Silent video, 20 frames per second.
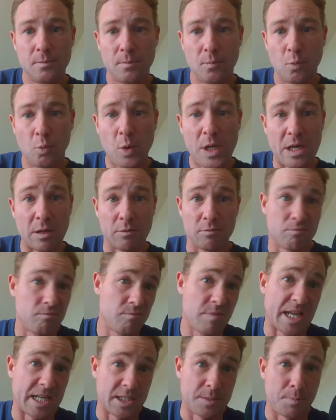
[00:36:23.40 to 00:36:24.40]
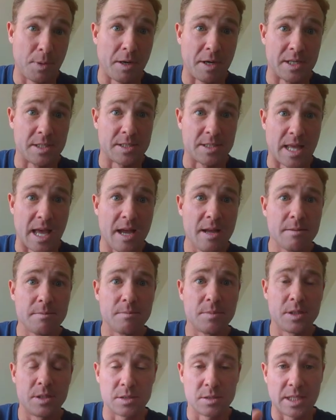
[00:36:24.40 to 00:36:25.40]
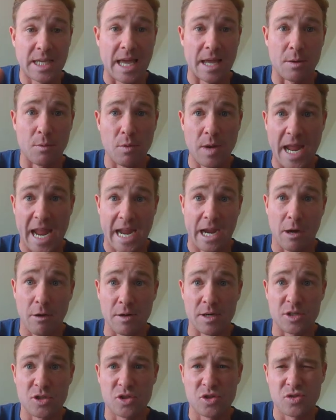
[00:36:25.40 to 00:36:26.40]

We don't experience that because, again, air is